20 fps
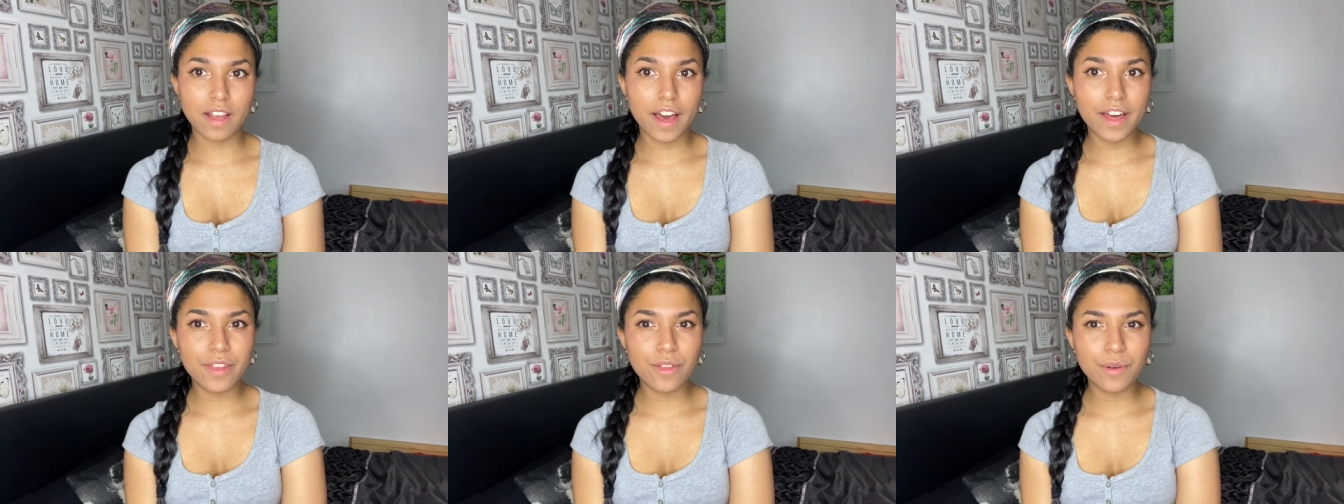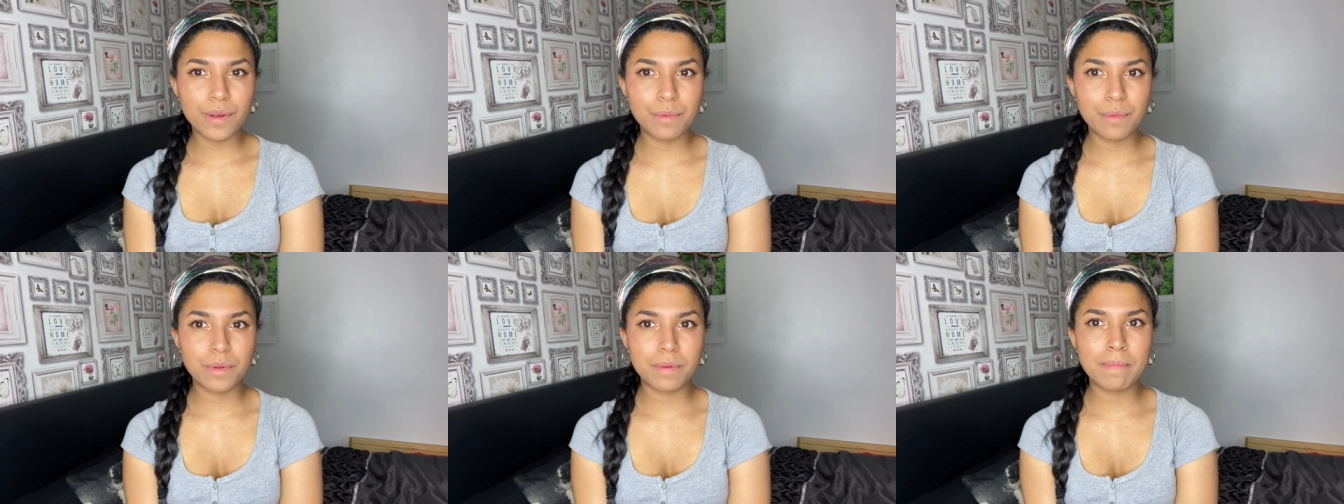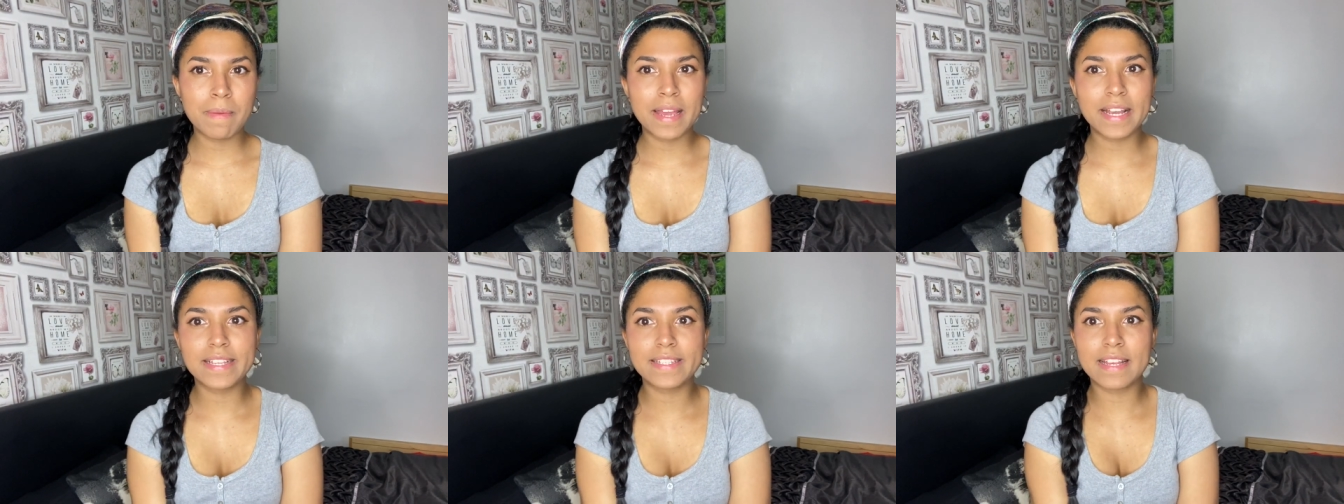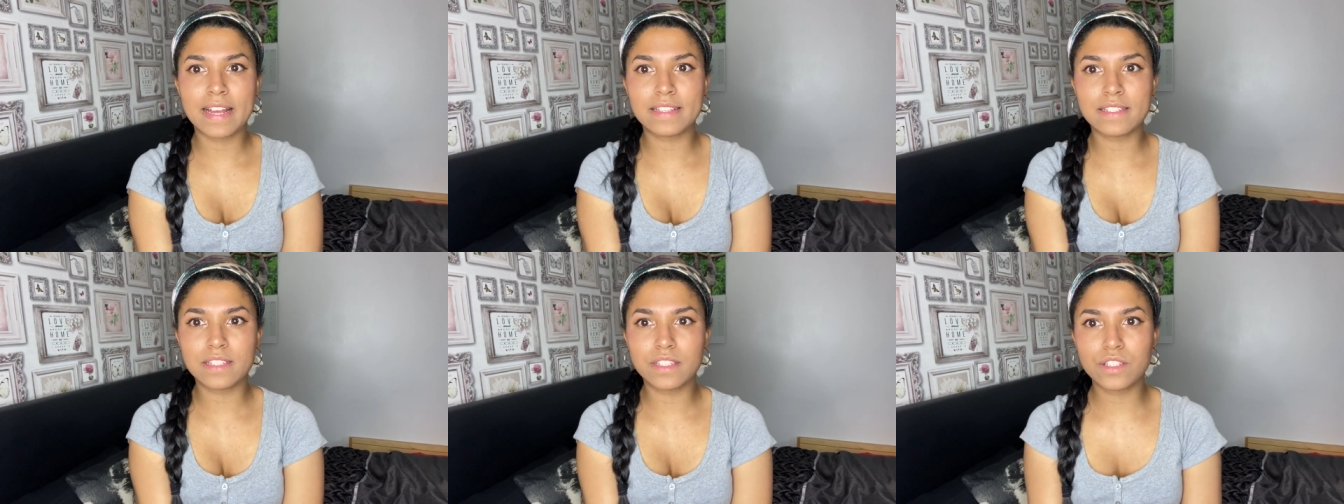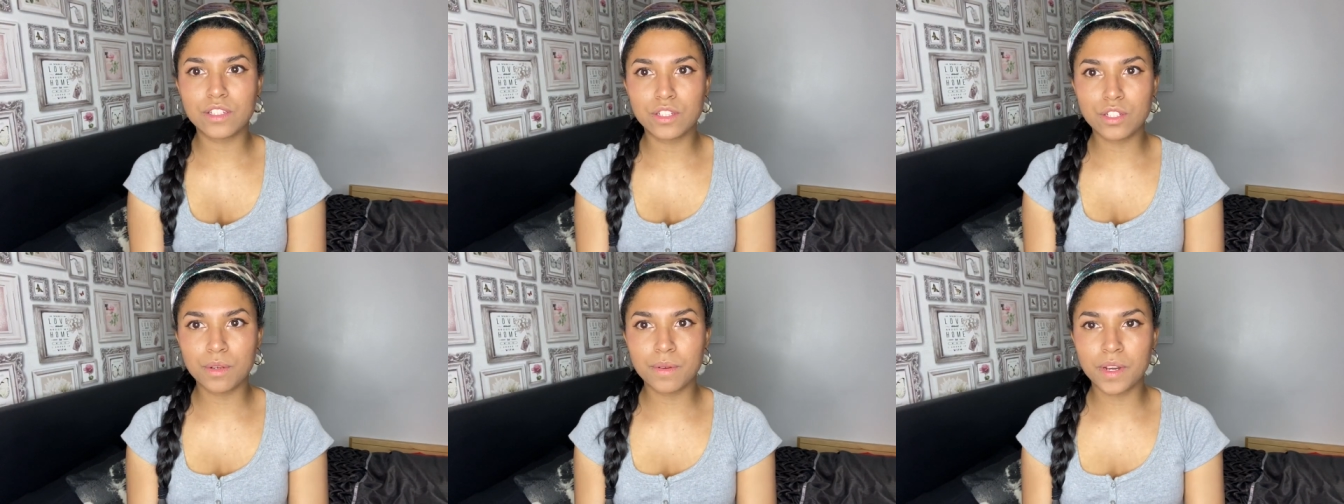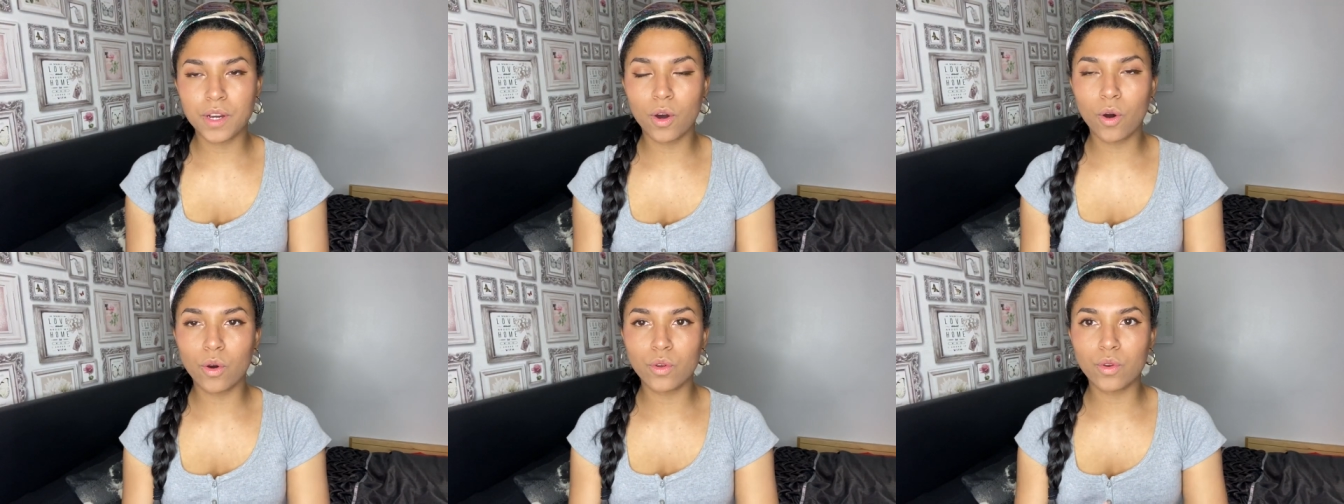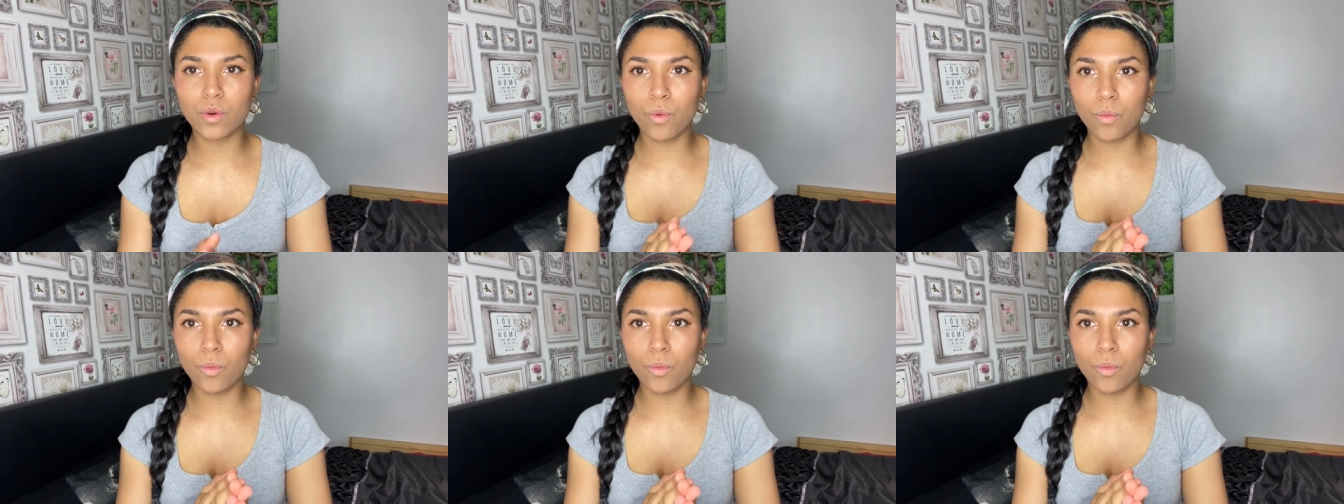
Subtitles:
I thought it would make sense to do it on